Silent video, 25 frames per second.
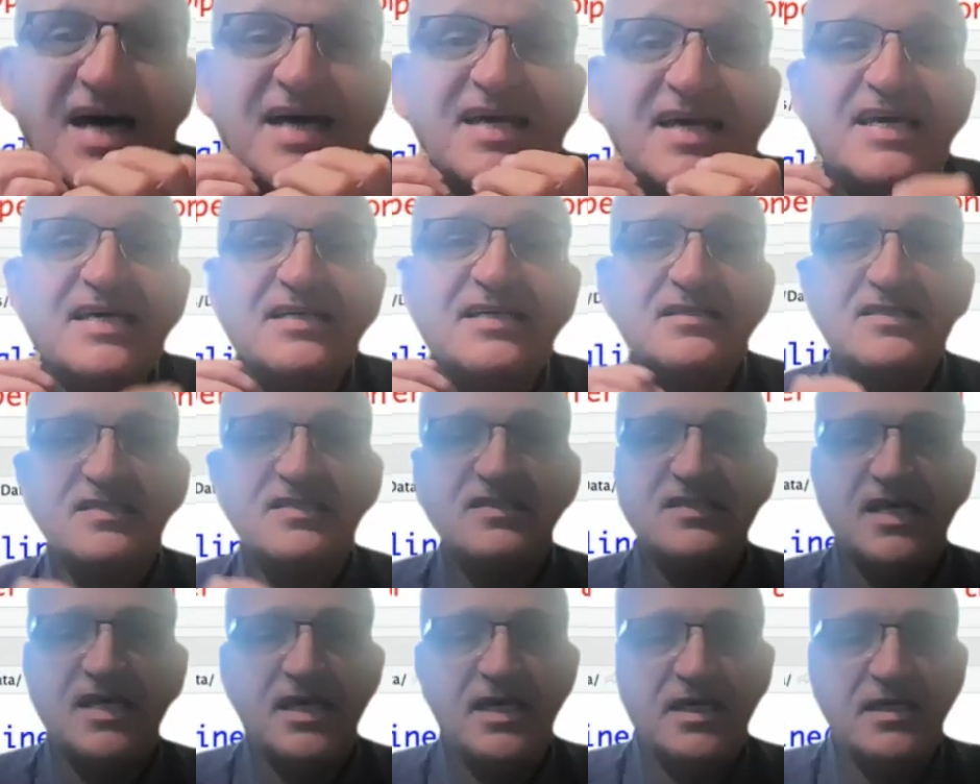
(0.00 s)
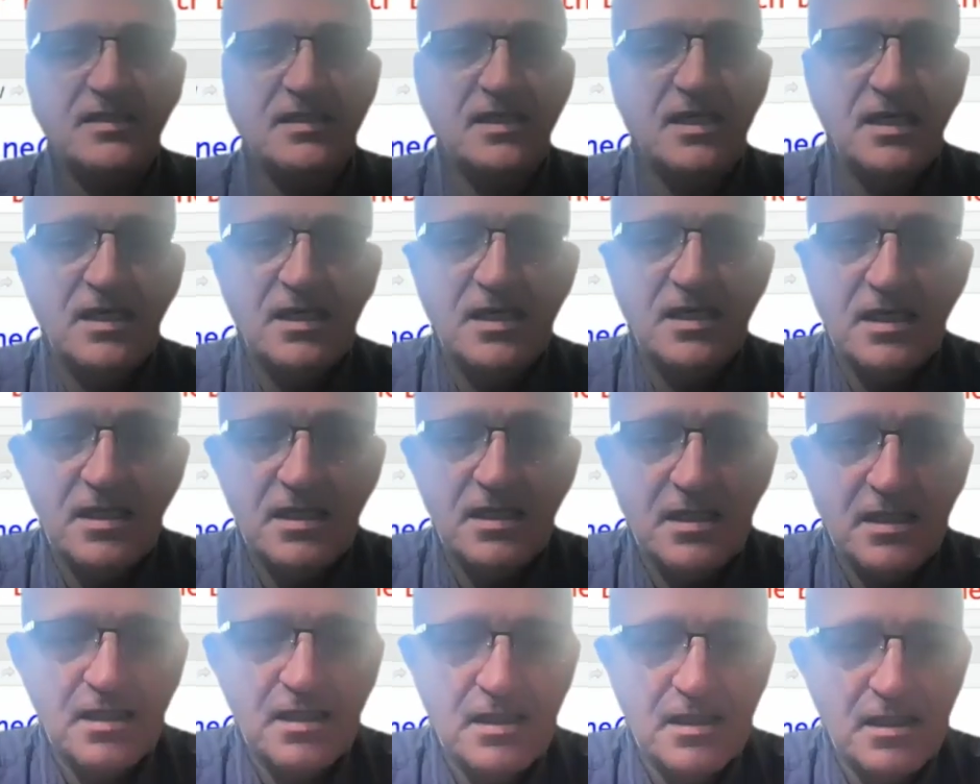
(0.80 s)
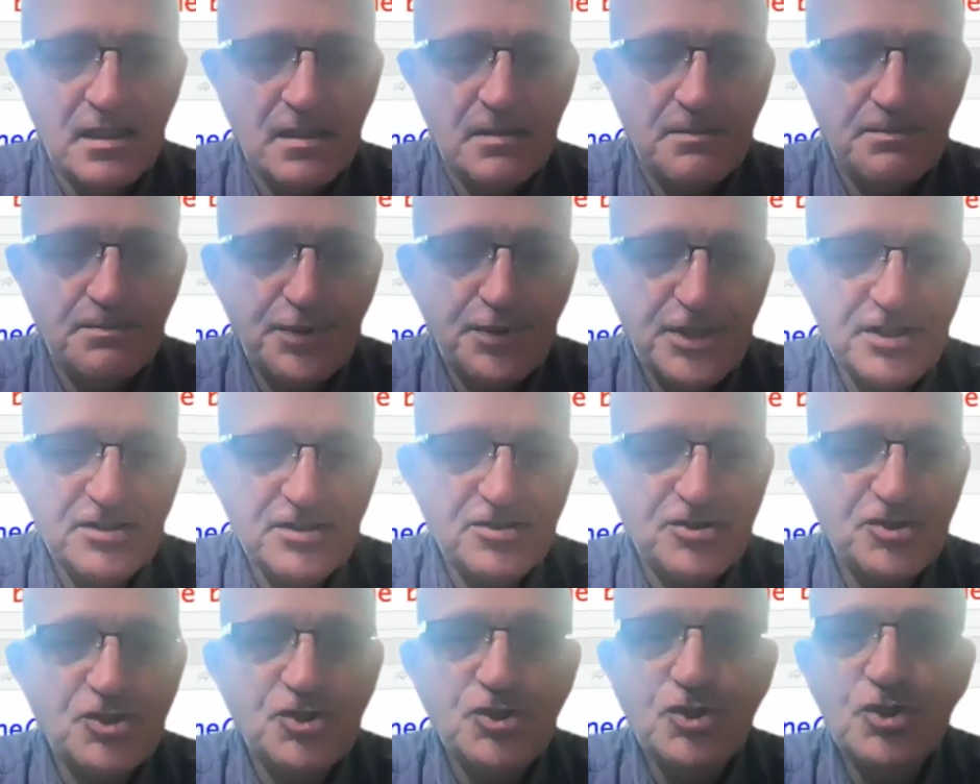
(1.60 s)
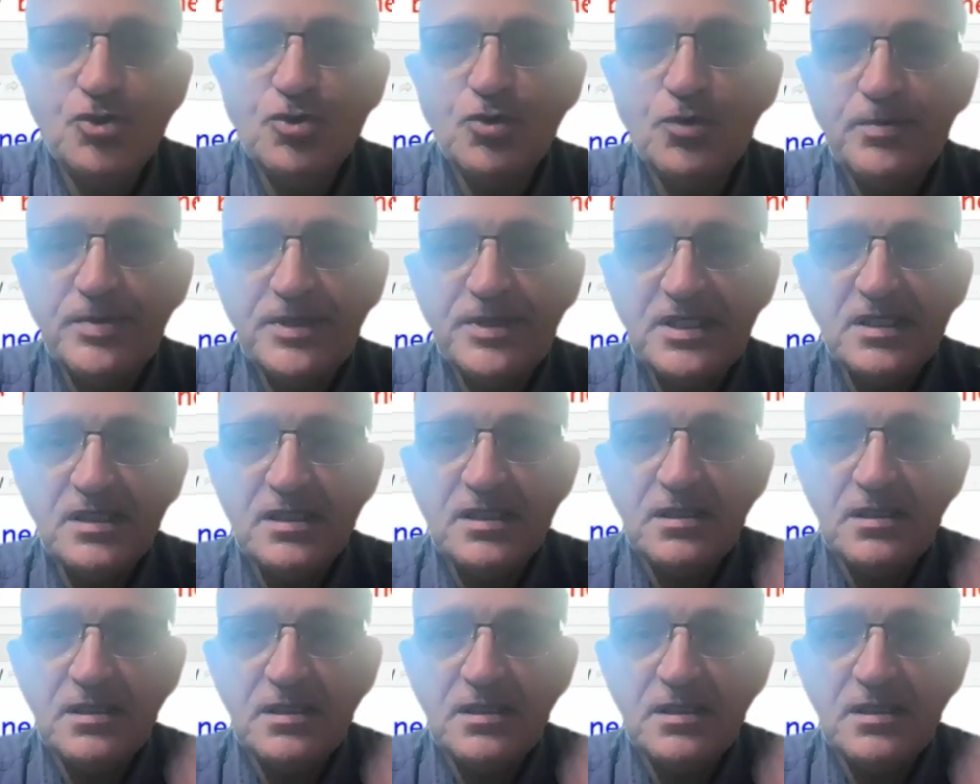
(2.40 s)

I can say print ub,